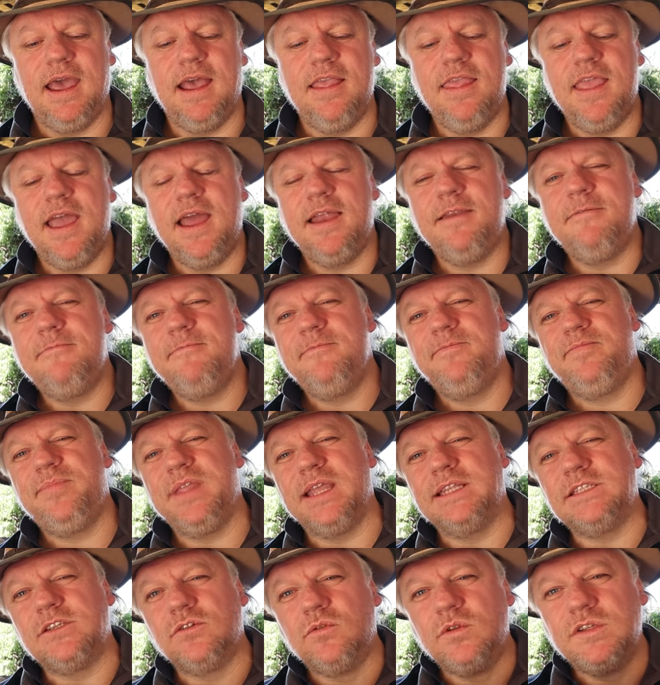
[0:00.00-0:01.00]
And then
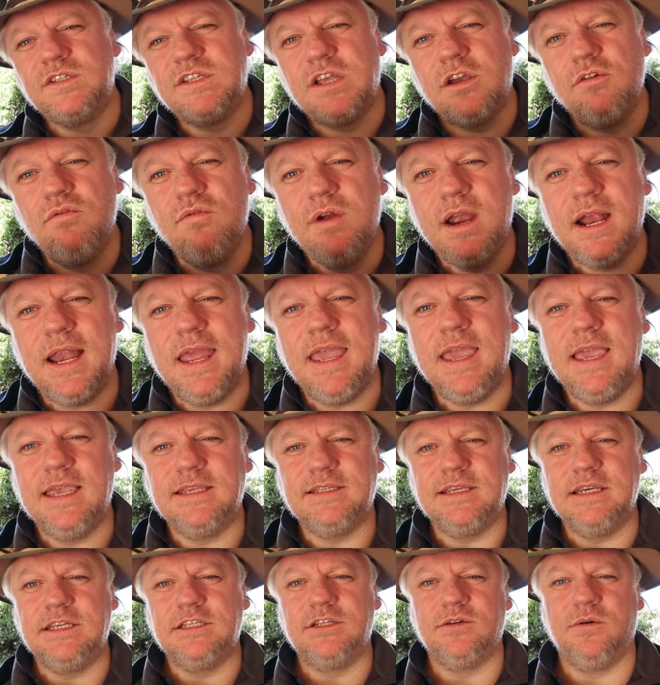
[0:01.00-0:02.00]
it's also really
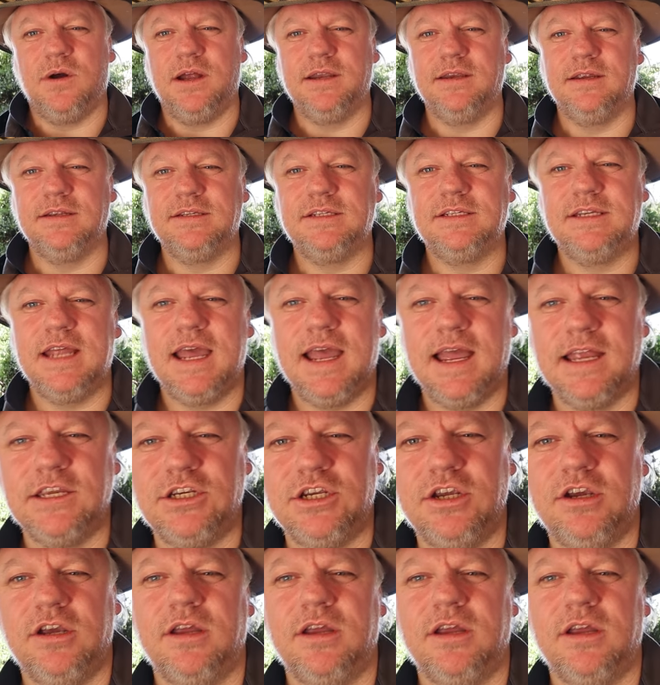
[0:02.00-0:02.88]
easy to understand.